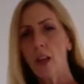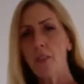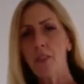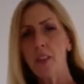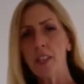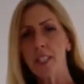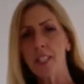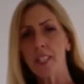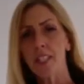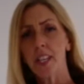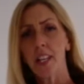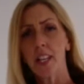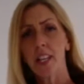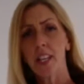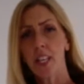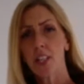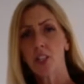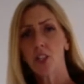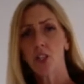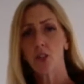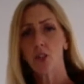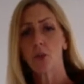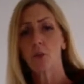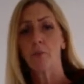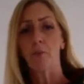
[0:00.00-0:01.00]
there's an
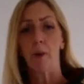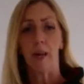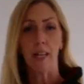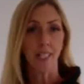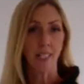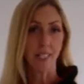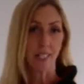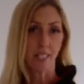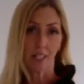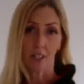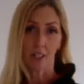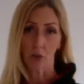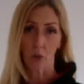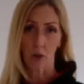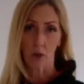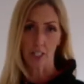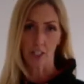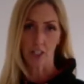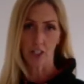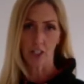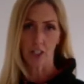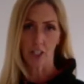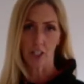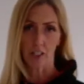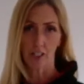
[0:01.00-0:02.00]
initial basic
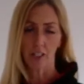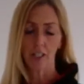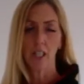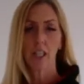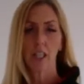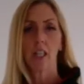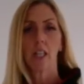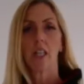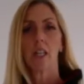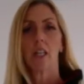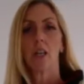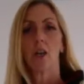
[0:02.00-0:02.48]
question